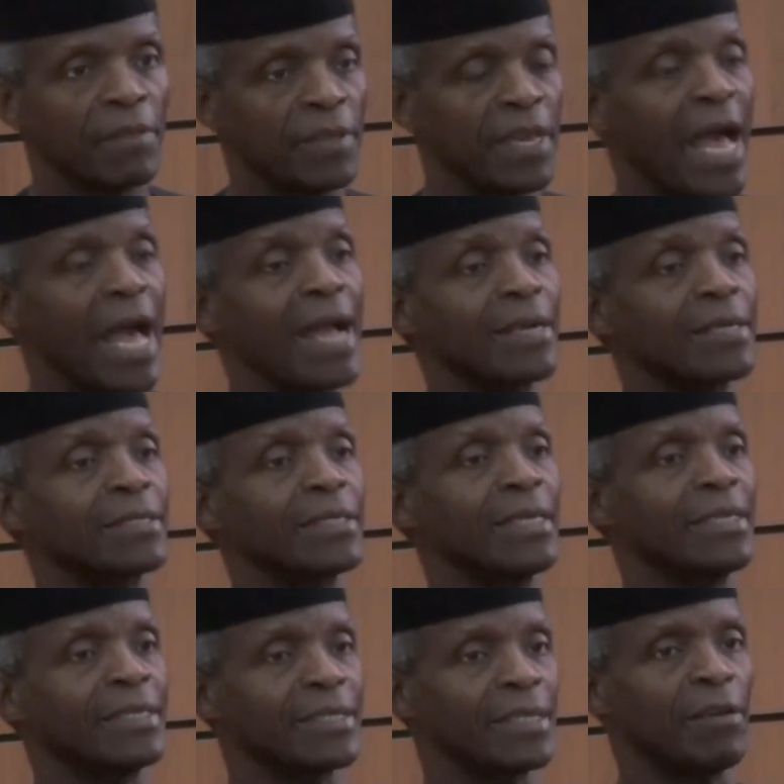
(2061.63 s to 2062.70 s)
The Act
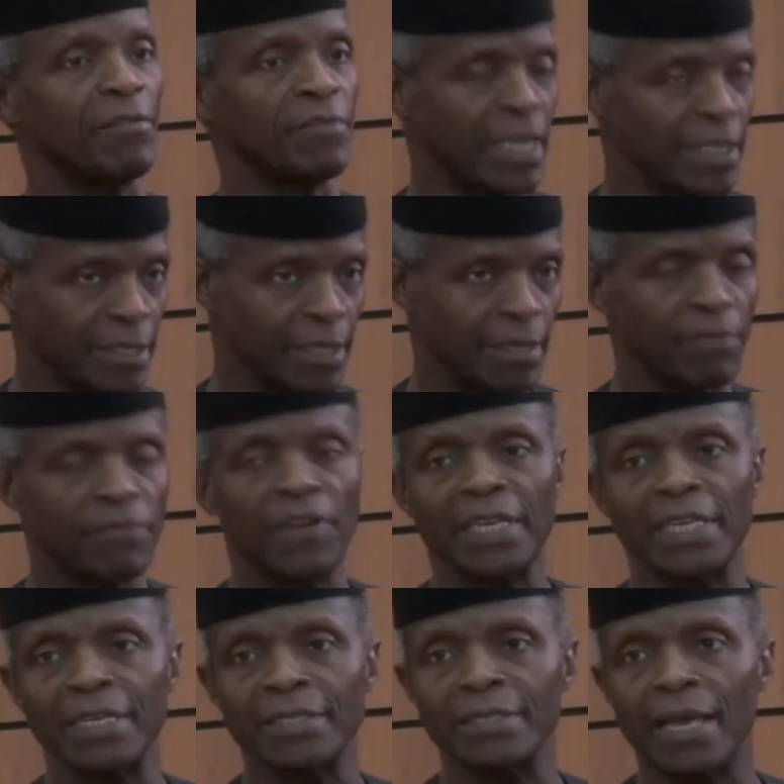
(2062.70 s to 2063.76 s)
itself, that's the
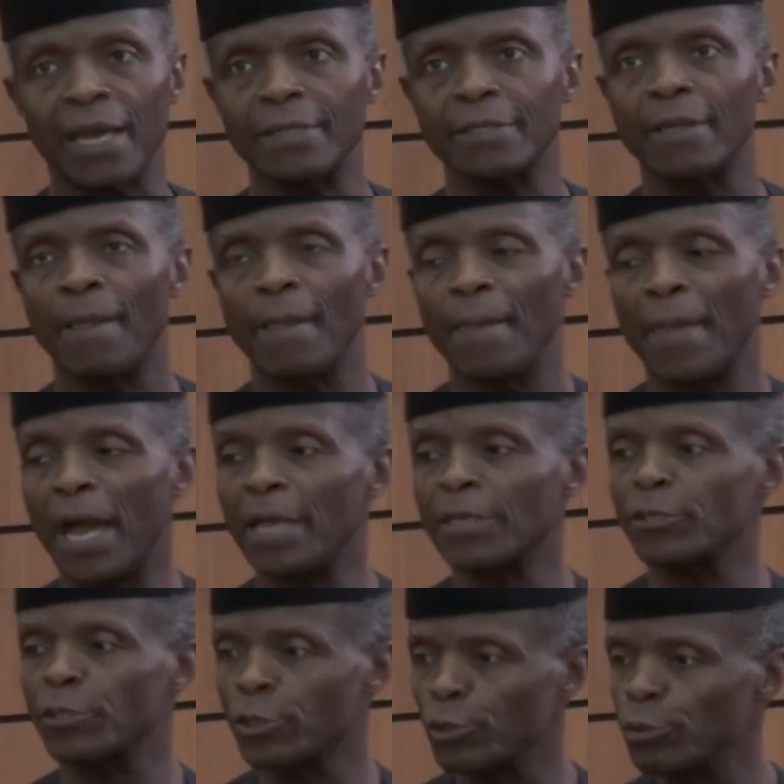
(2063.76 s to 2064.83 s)
Finance Act,
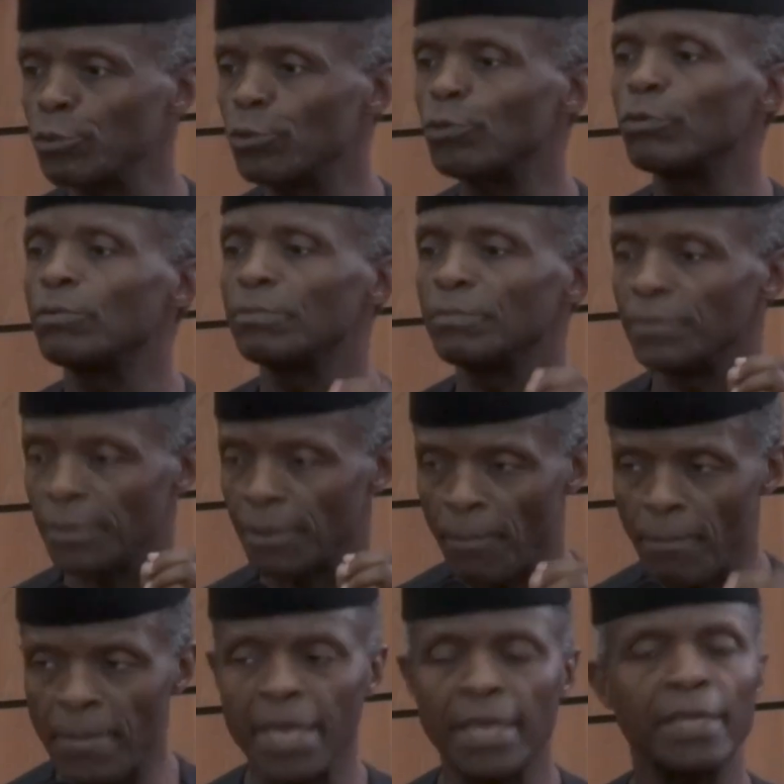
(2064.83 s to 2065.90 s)
has two
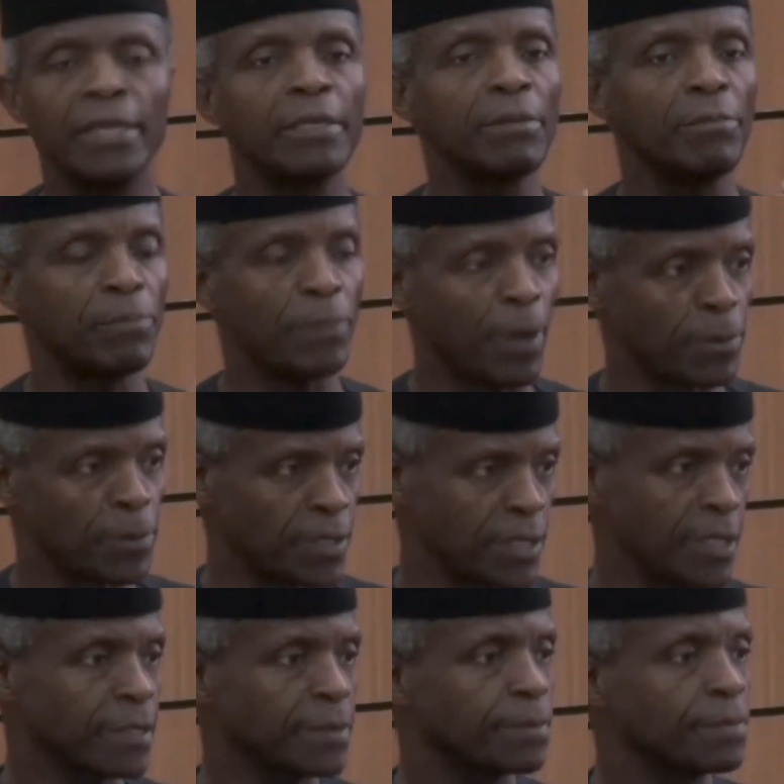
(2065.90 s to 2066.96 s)
main
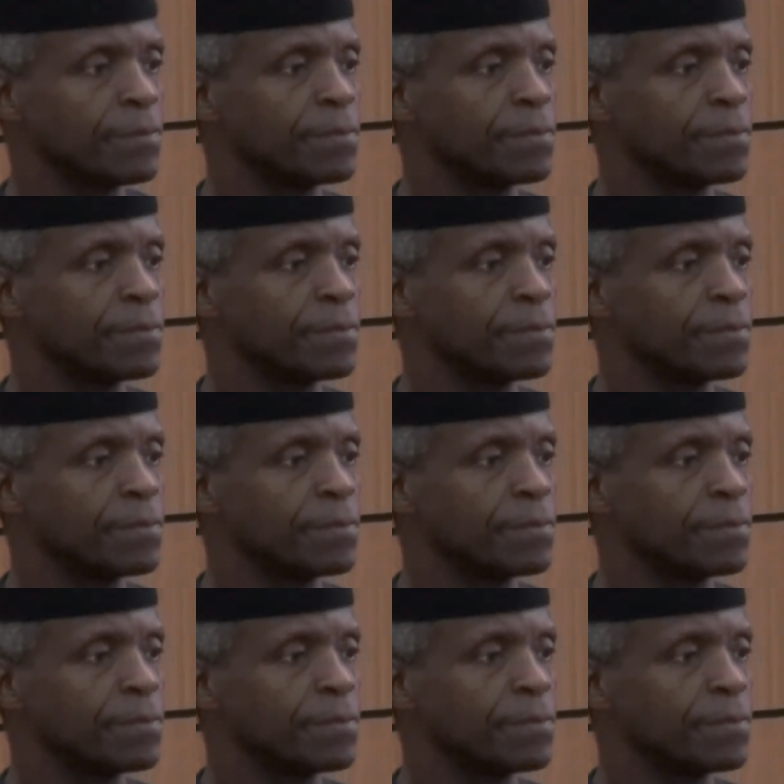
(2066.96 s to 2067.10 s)
purposes.